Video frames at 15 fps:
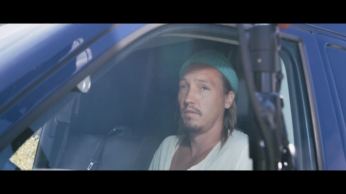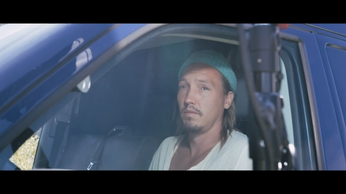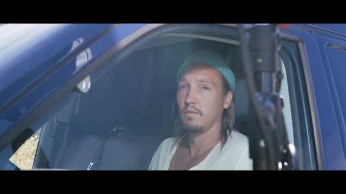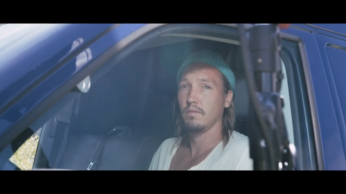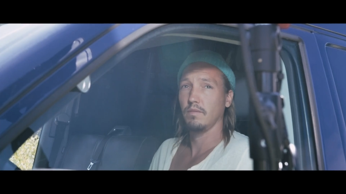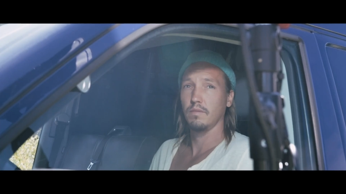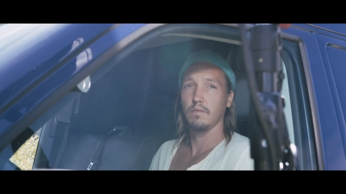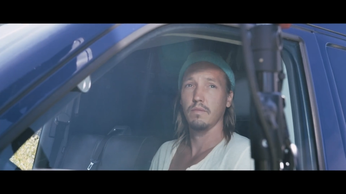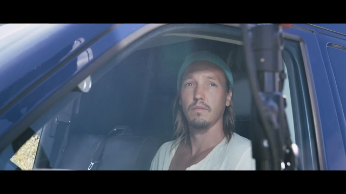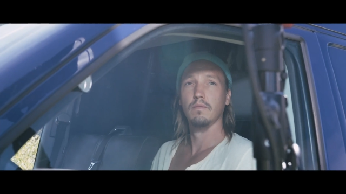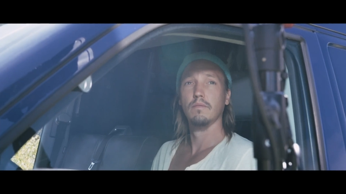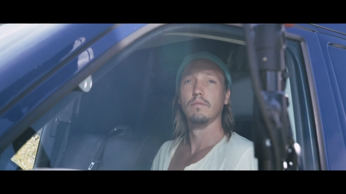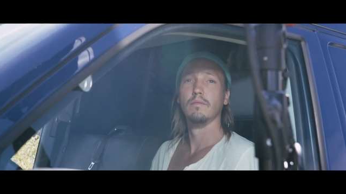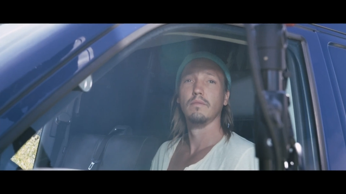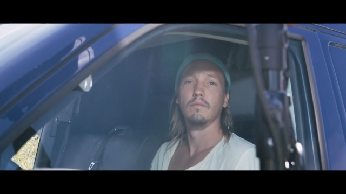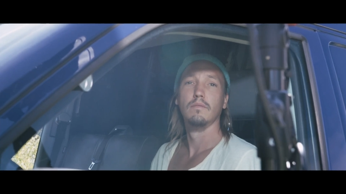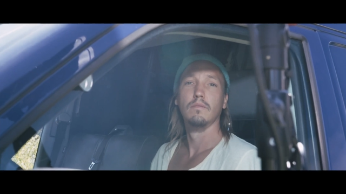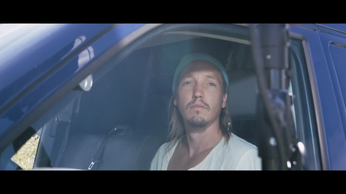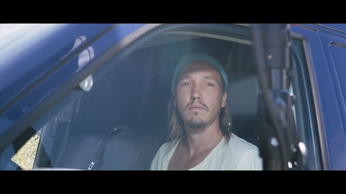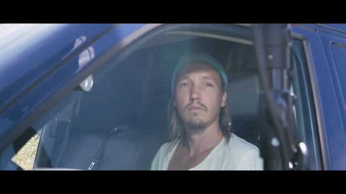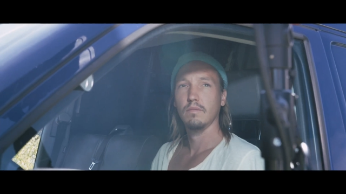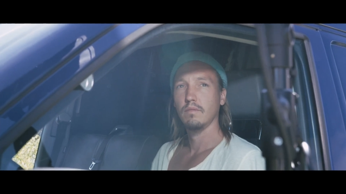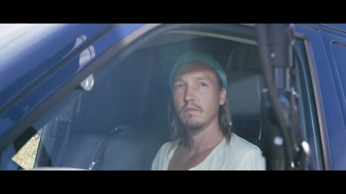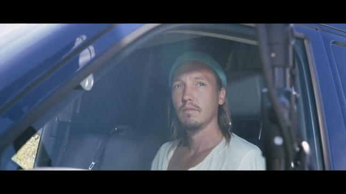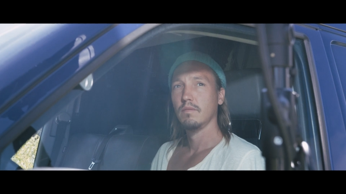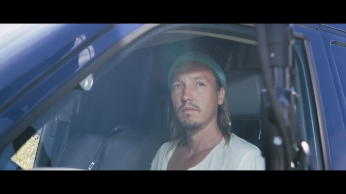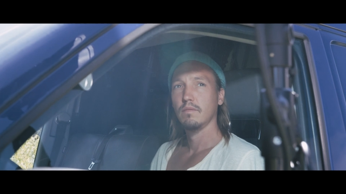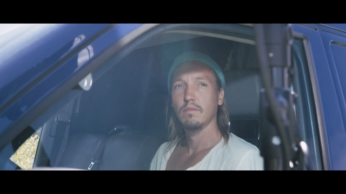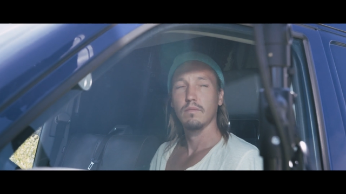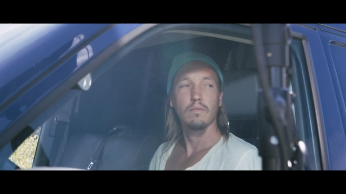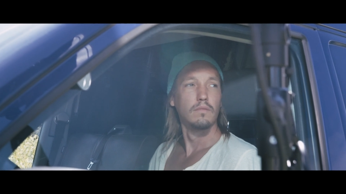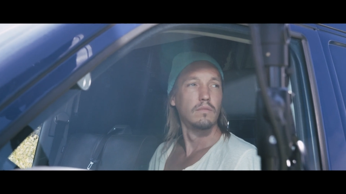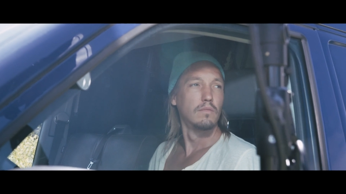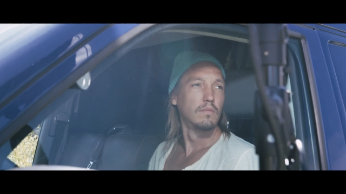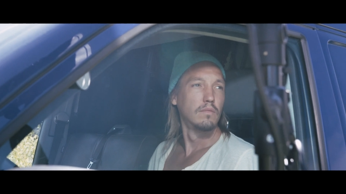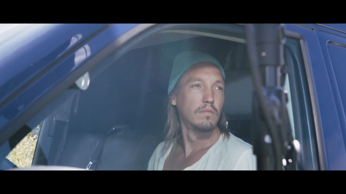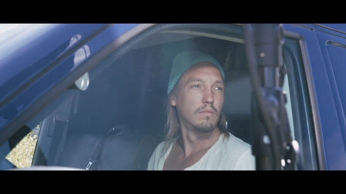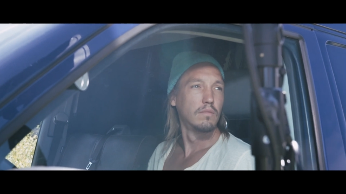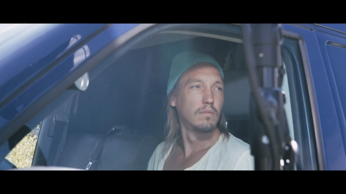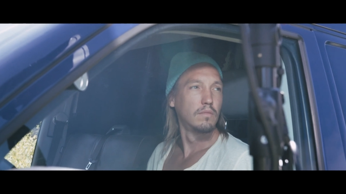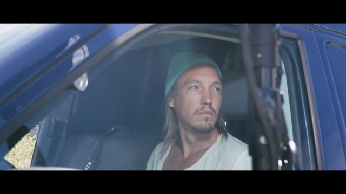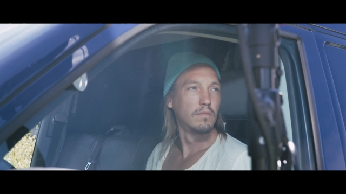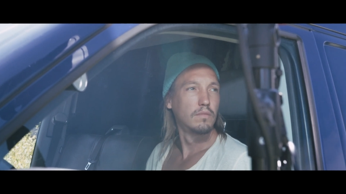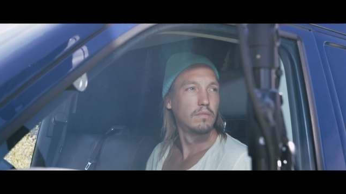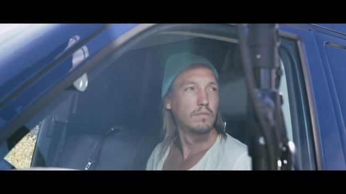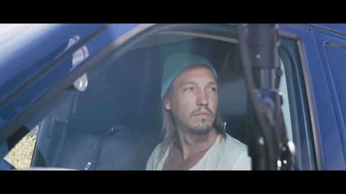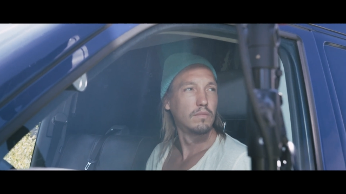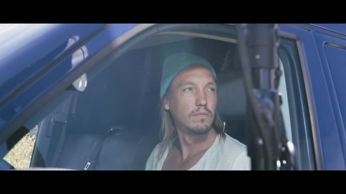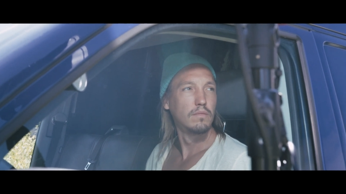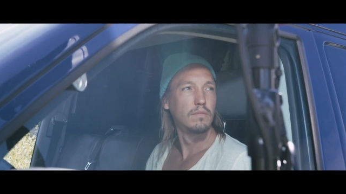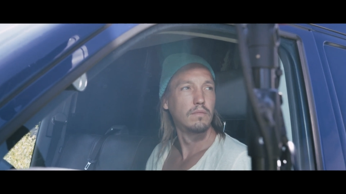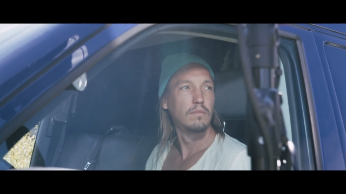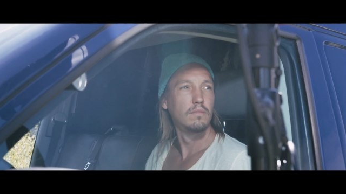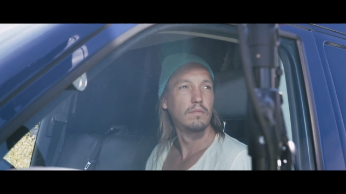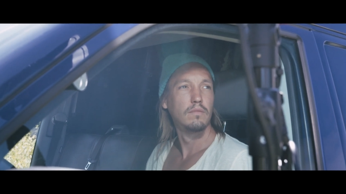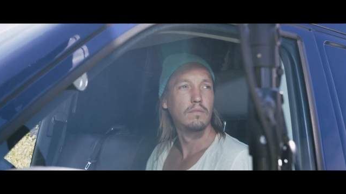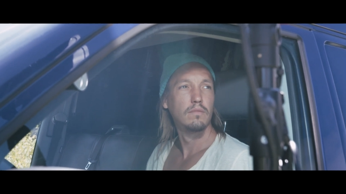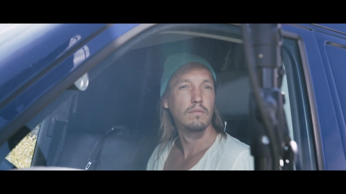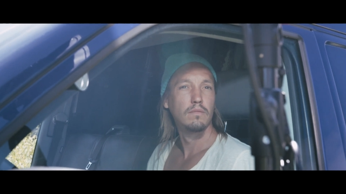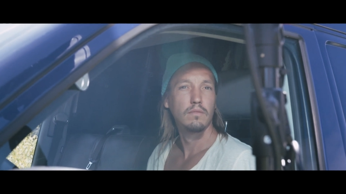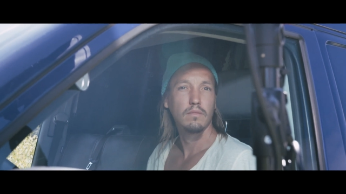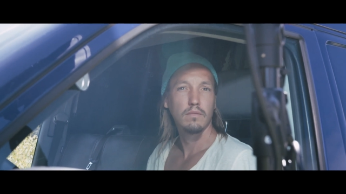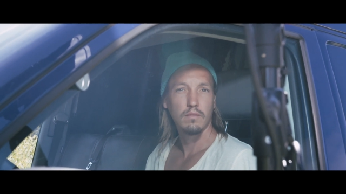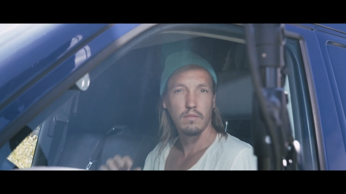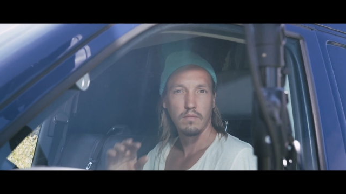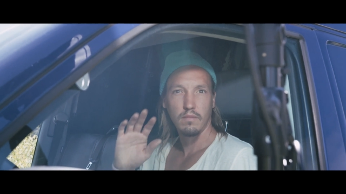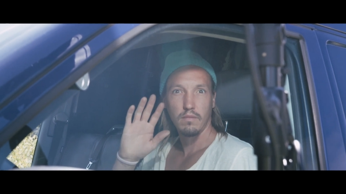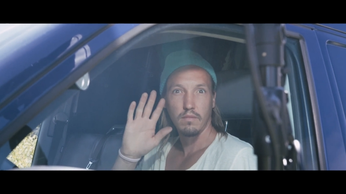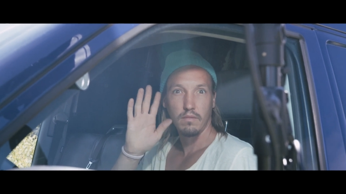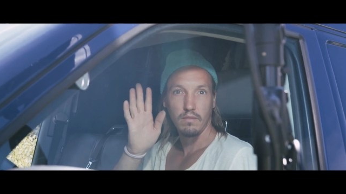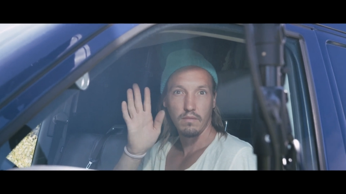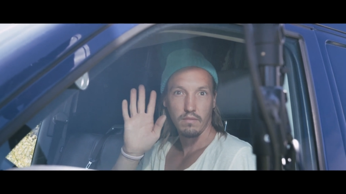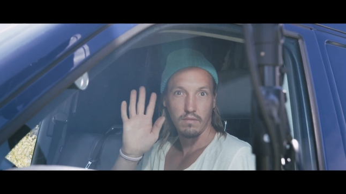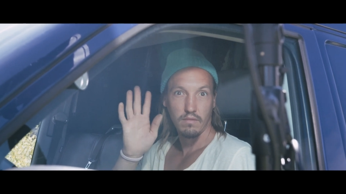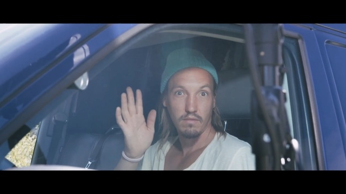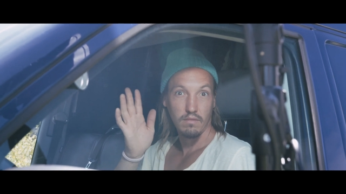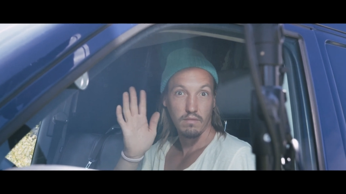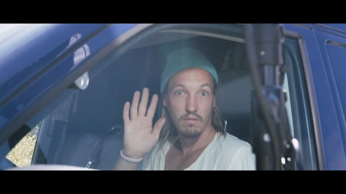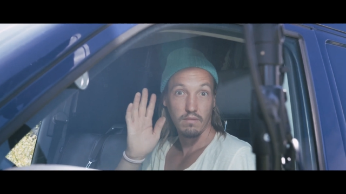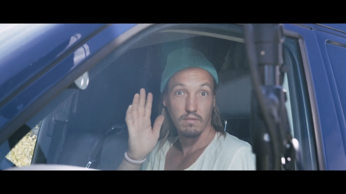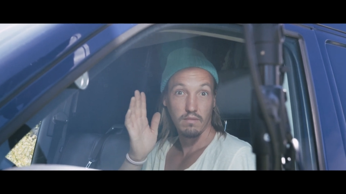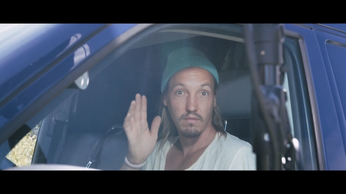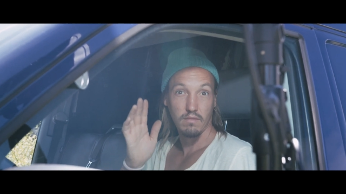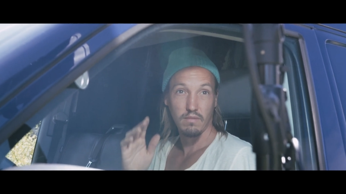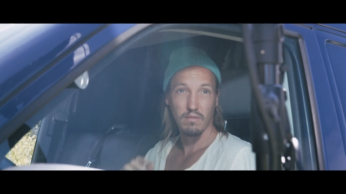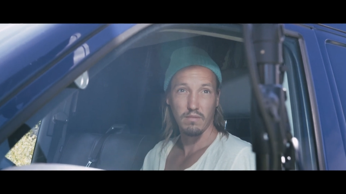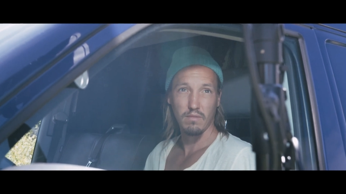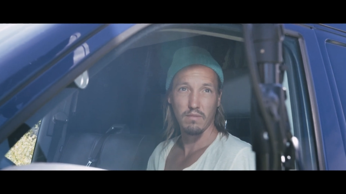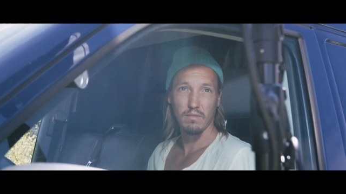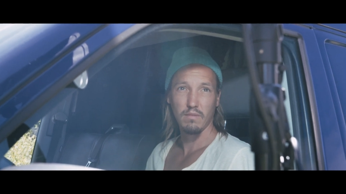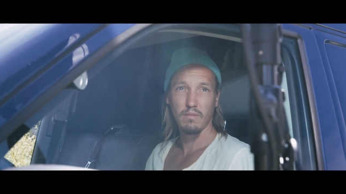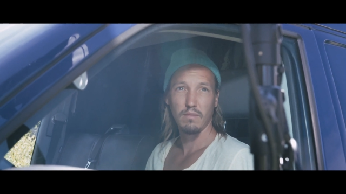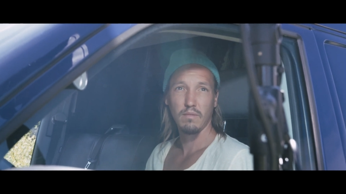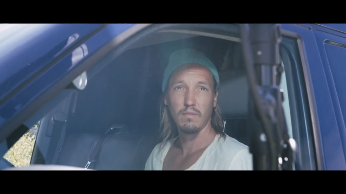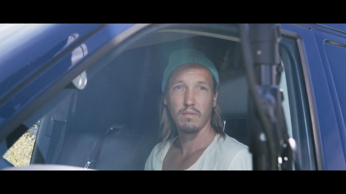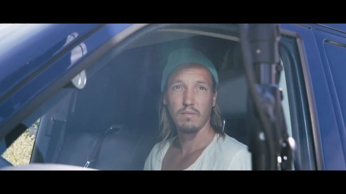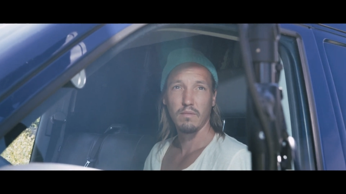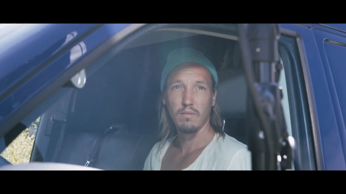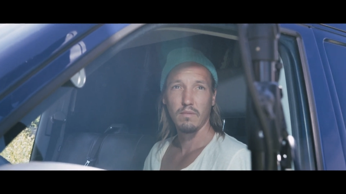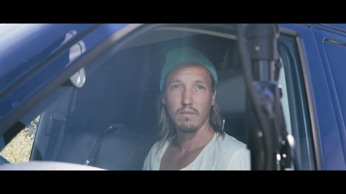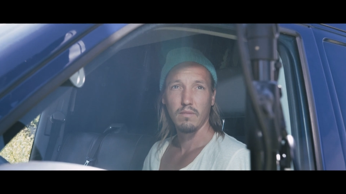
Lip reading: [no speech]